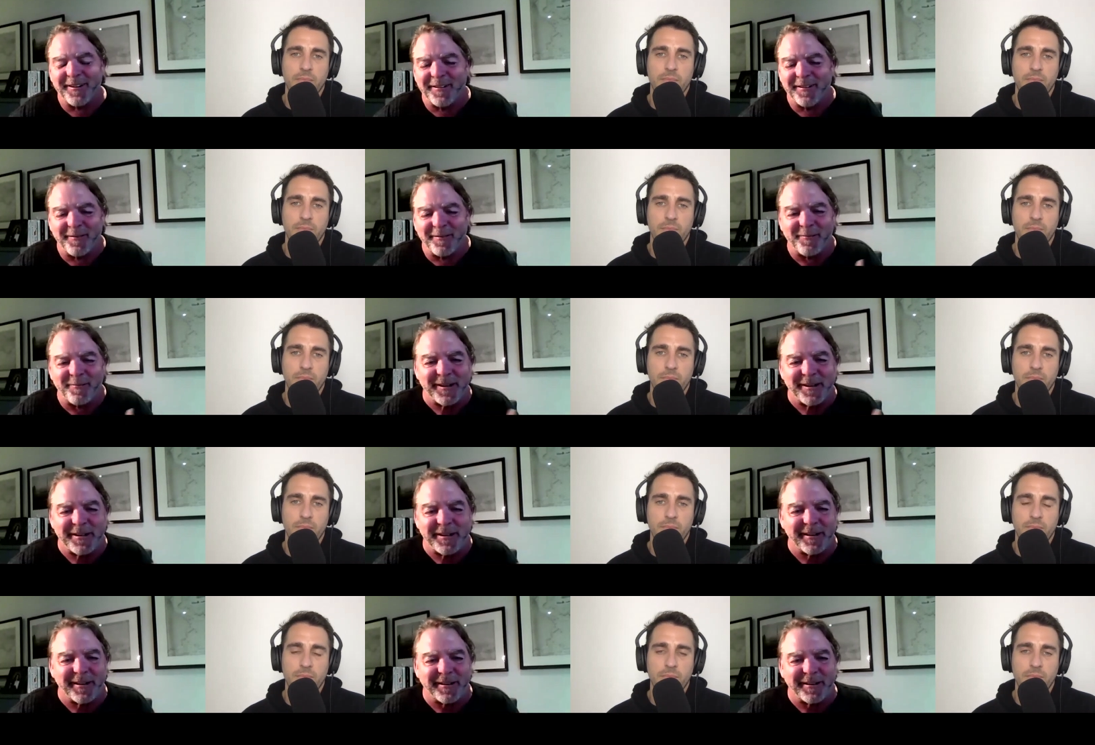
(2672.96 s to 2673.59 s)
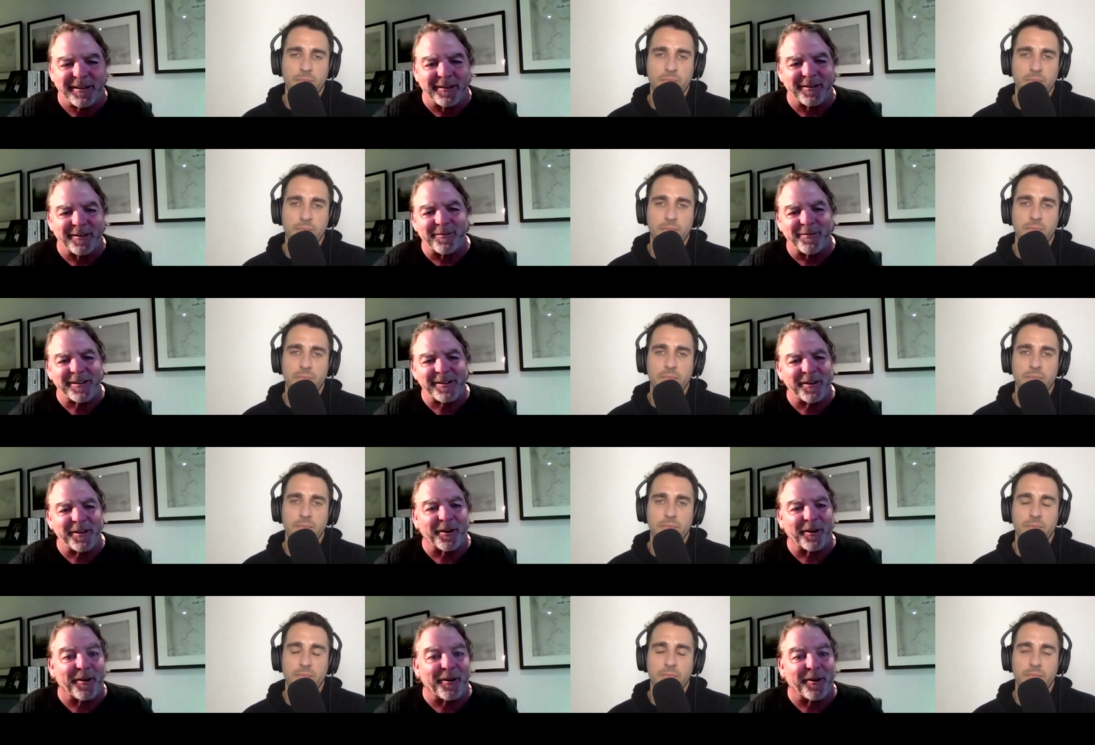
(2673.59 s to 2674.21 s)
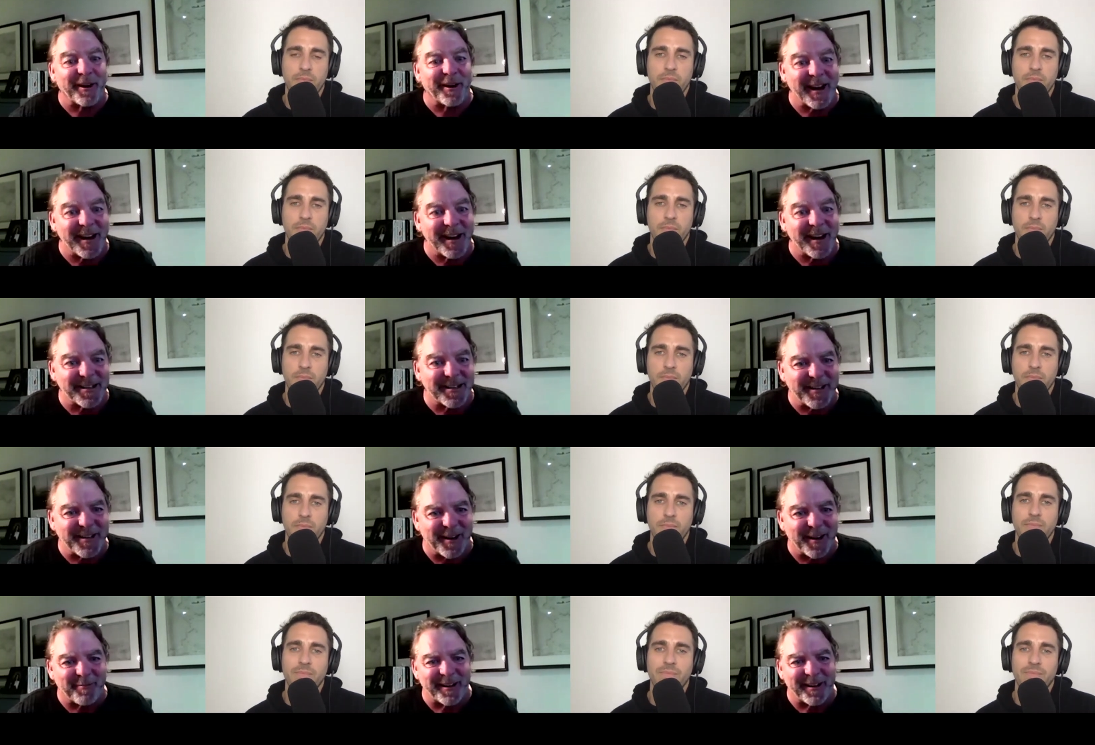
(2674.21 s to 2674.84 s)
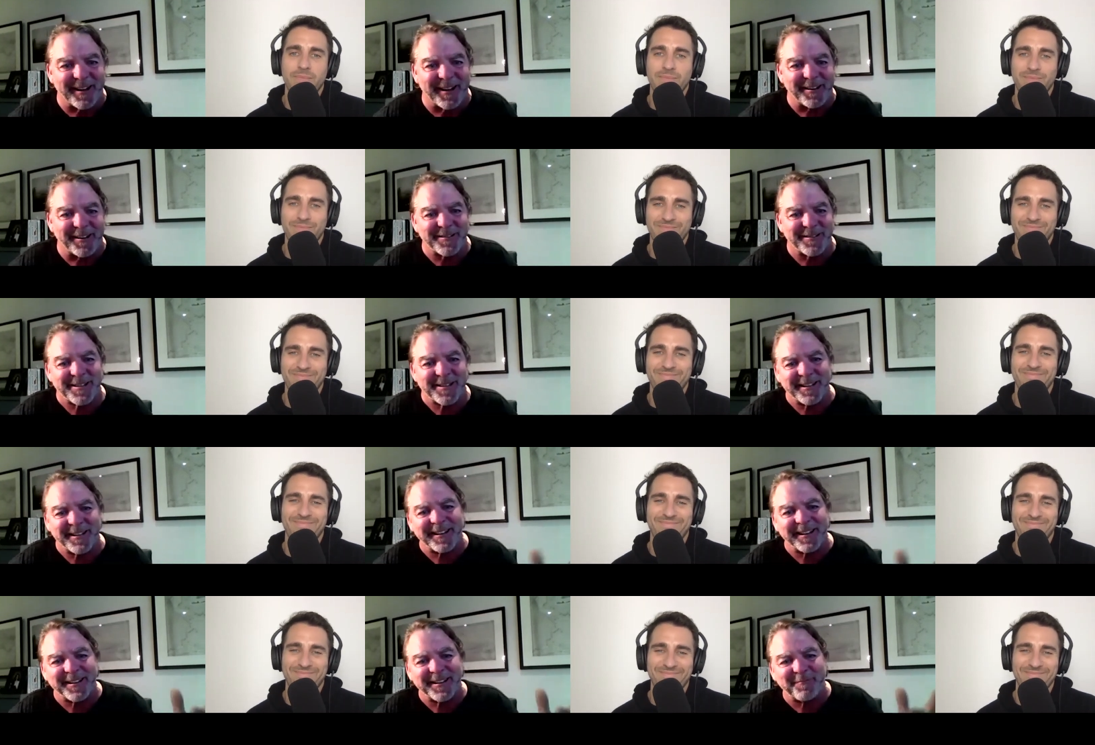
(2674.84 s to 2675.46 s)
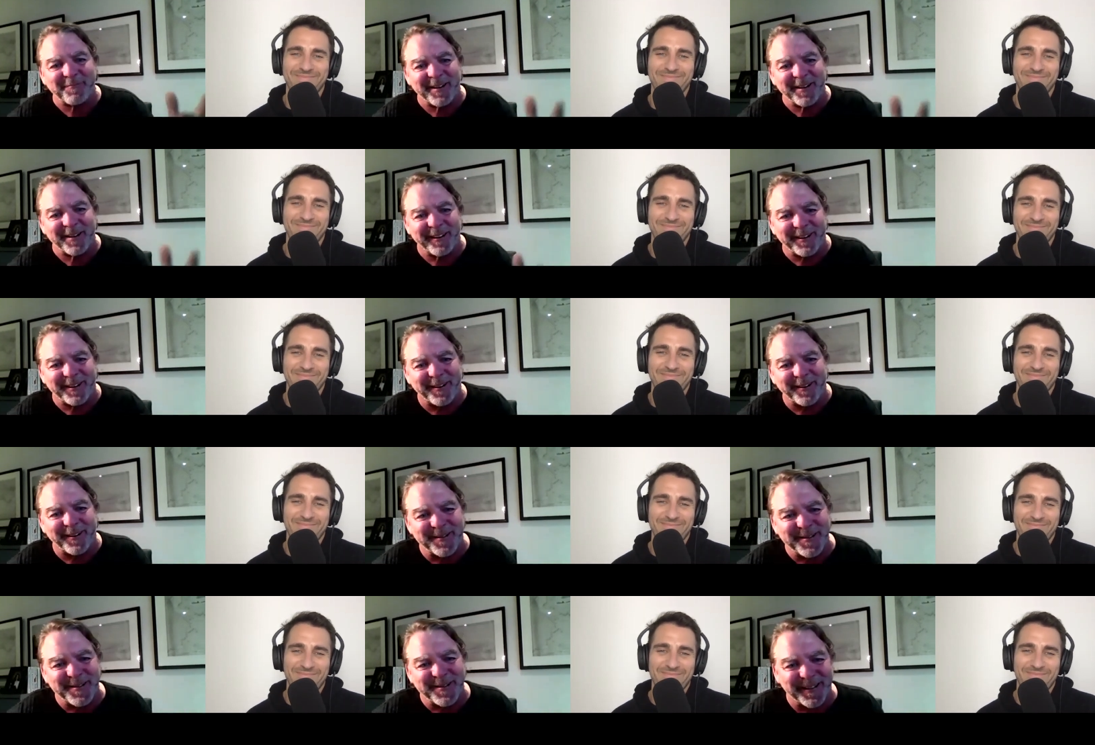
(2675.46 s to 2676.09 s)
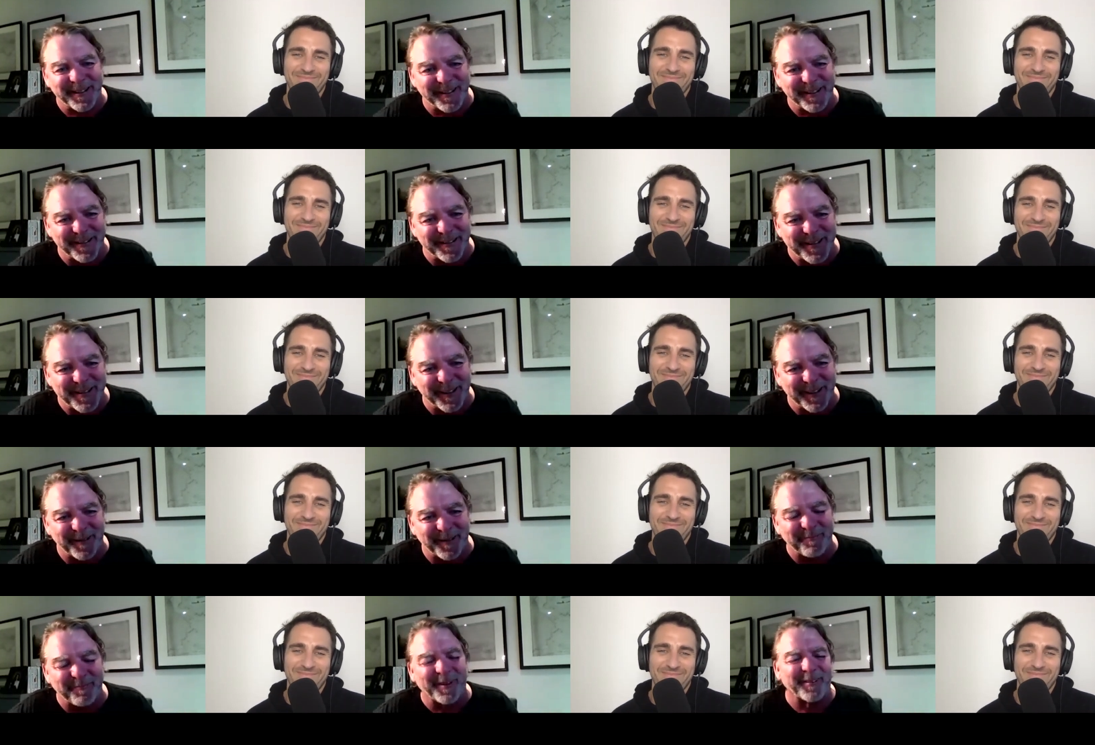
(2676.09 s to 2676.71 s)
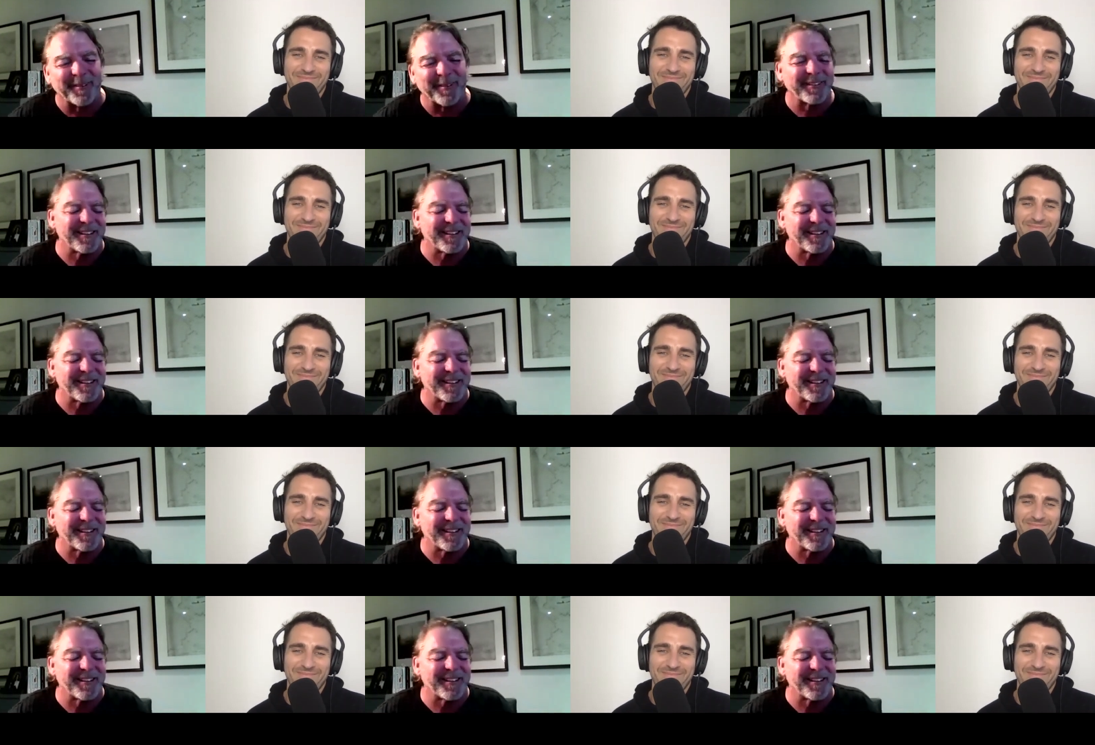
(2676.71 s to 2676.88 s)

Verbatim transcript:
Speaker 1: what do you do when your hurricane's coming and you're sitting in the middle of the ocean in your sailboat?